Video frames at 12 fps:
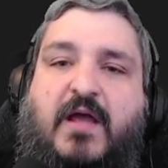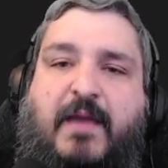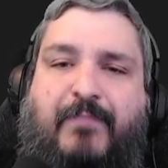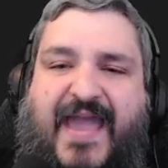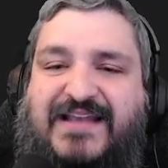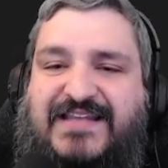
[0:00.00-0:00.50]

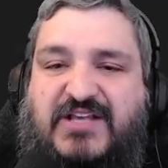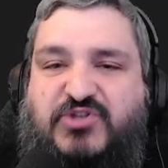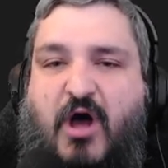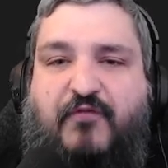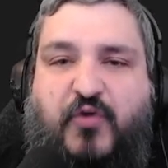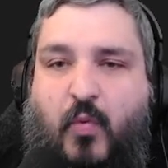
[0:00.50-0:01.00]
Paintings
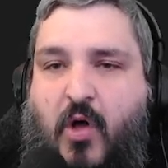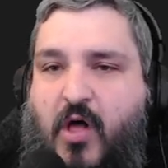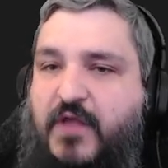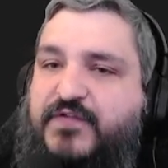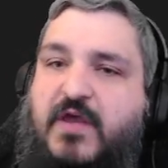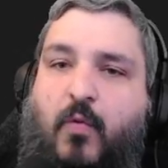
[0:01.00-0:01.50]
off the
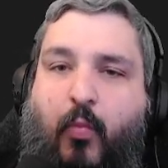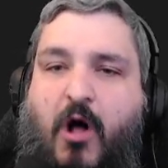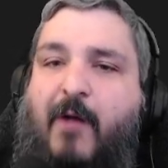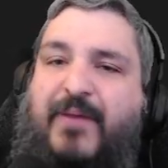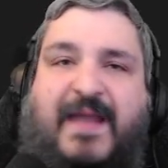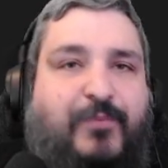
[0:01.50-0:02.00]
walls,
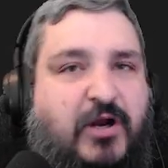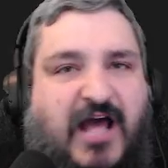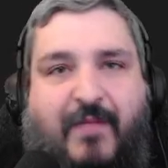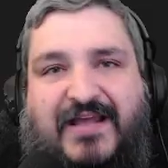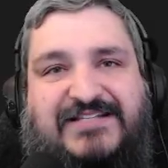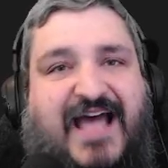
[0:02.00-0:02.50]
wallpaper
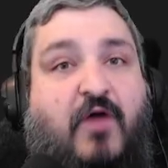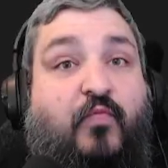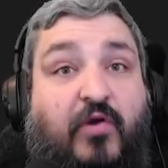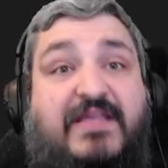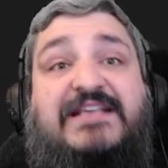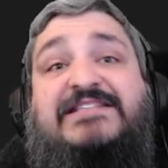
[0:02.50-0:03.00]
coming down,
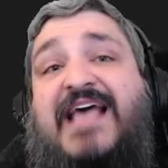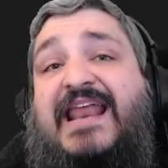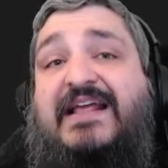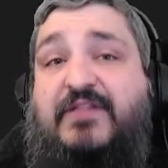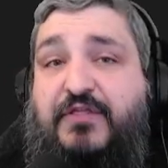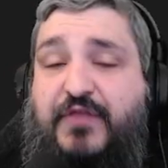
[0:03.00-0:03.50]
really
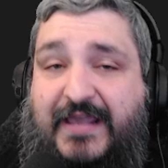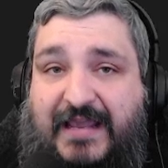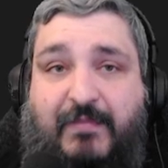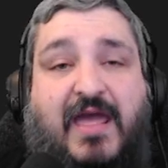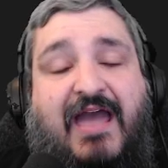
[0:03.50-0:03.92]
setting the theme.